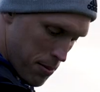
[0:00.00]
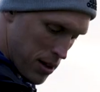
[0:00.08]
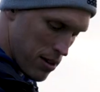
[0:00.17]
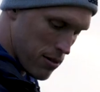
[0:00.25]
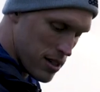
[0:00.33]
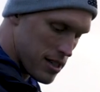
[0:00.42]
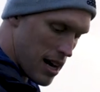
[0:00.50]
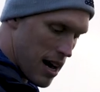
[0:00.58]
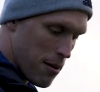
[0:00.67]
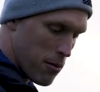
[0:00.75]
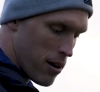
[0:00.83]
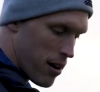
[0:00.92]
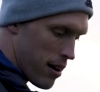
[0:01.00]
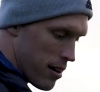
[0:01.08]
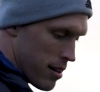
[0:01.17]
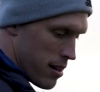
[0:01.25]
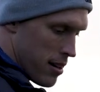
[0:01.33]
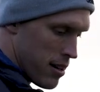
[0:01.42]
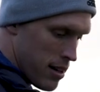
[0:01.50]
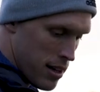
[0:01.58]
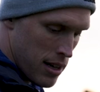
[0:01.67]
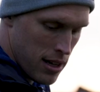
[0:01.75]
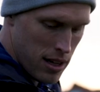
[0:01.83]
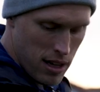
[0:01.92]
But there was a time where,
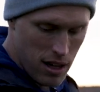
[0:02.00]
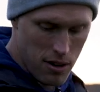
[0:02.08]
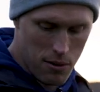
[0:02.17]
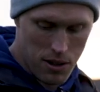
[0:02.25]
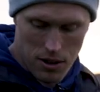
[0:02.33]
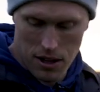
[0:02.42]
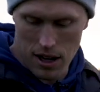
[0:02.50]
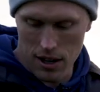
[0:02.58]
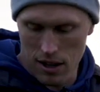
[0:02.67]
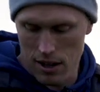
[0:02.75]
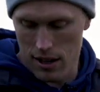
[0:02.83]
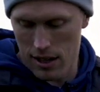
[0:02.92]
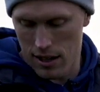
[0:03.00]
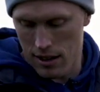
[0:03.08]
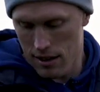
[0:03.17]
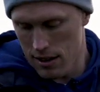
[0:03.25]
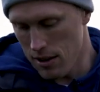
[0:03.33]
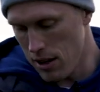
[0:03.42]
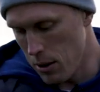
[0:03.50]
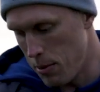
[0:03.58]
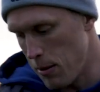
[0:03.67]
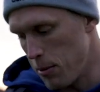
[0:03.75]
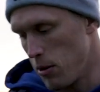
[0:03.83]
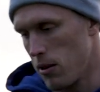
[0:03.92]
you know, when you're younger and you hear
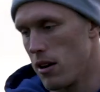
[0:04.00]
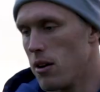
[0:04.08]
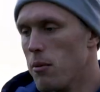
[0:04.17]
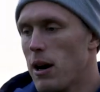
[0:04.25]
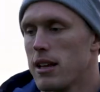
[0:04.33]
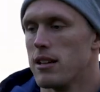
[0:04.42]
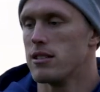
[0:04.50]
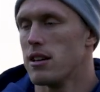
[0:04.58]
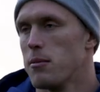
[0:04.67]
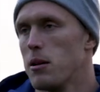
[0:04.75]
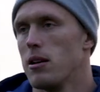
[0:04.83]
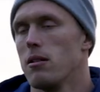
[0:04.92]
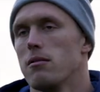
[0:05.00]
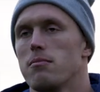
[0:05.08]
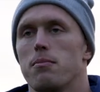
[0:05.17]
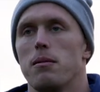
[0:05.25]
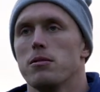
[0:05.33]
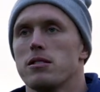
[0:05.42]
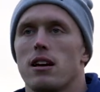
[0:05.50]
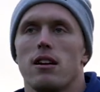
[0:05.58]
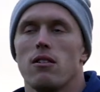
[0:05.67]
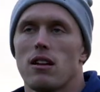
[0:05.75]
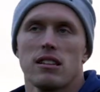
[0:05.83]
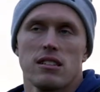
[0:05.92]
people, you know, walk in the gym and hear people
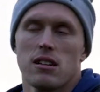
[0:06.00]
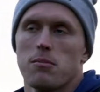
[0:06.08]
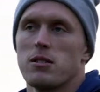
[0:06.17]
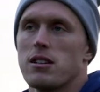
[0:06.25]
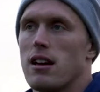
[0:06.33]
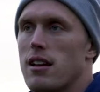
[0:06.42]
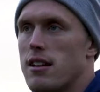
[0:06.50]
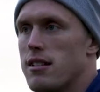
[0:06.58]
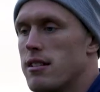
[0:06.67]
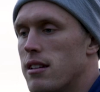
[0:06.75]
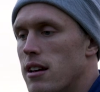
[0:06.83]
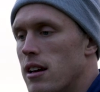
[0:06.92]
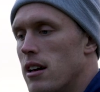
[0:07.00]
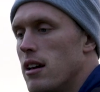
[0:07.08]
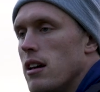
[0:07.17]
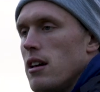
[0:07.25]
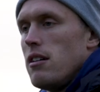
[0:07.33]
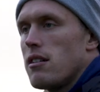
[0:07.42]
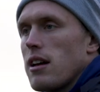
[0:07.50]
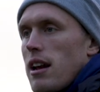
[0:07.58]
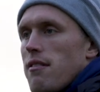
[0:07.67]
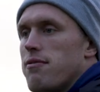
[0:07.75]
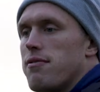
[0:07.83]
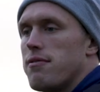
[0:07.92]
saying, oh, that's Sikma's kid. And you
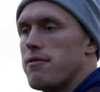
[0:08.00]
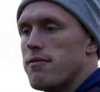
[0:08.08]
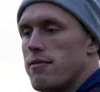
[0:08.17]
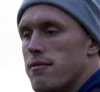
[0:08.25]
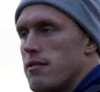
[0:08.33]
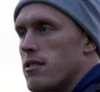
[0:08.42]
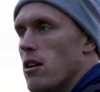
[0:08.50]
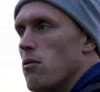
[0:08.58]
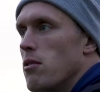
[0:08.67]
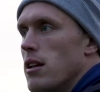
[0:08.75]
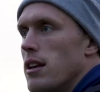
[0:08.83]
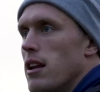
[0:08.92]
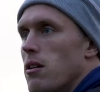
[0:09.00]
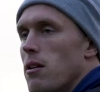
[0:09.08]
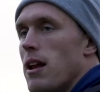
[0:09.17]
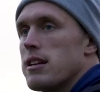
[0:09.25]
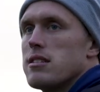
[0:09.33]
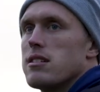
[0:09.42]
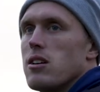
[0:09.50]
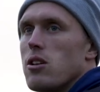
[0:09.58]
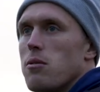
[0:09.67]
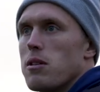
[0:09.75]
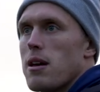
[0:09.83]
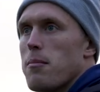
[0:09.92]
kind of don't really know
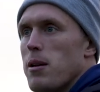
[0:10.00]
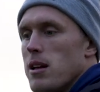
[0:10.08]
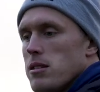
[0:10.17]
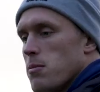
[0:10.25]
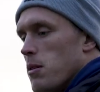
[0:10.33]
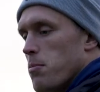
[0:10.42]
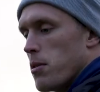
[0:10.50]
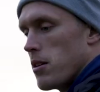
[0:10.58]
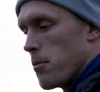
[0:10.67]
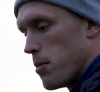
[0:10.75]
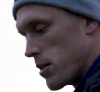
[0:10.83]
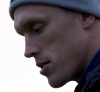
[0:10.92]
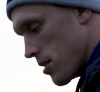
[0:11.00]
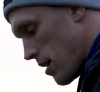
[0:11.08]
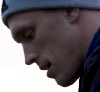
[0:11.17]
necessarily what that means, but you put your pressure